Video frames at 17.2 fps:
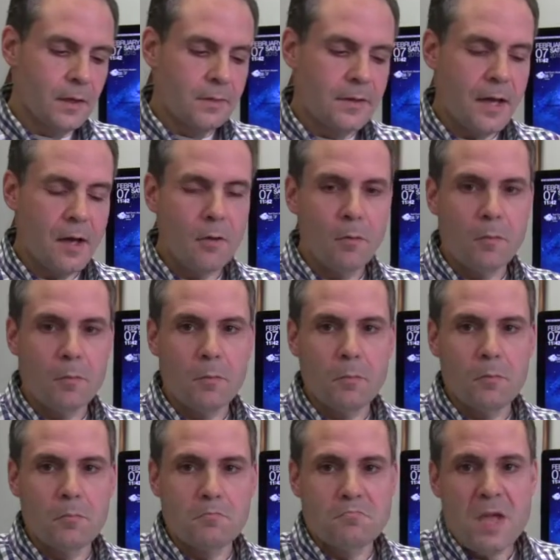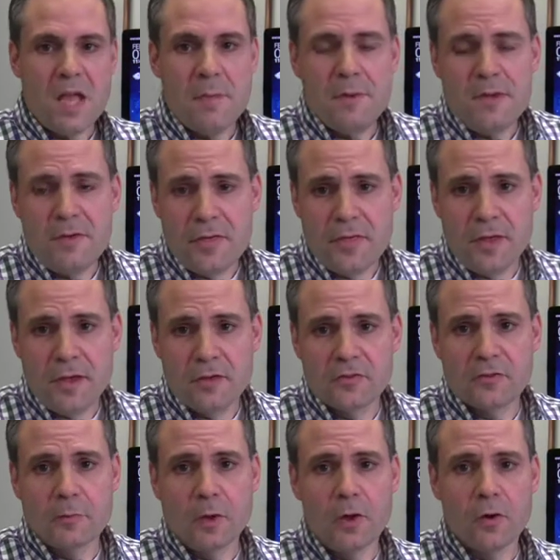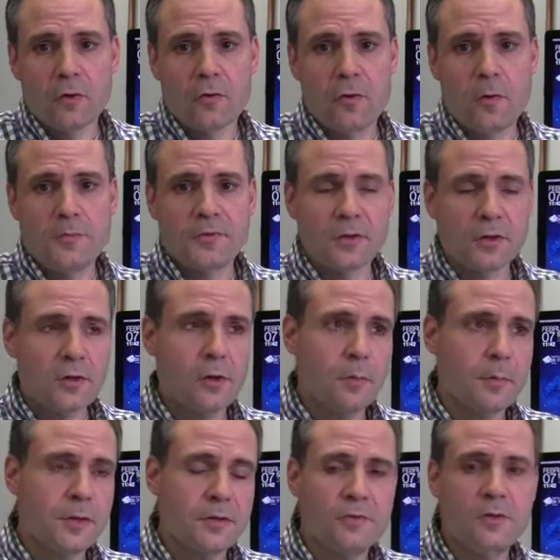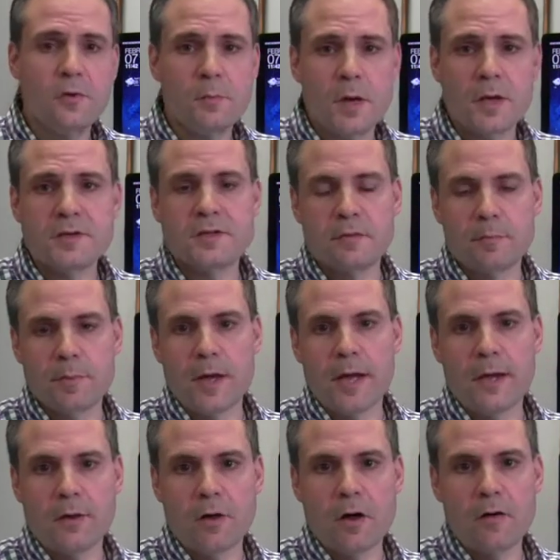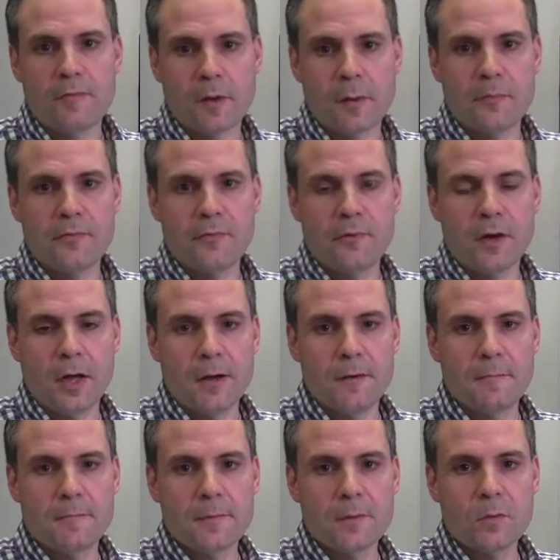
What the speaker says: Now, maybe you think small groups a little bit too much to bite off up front.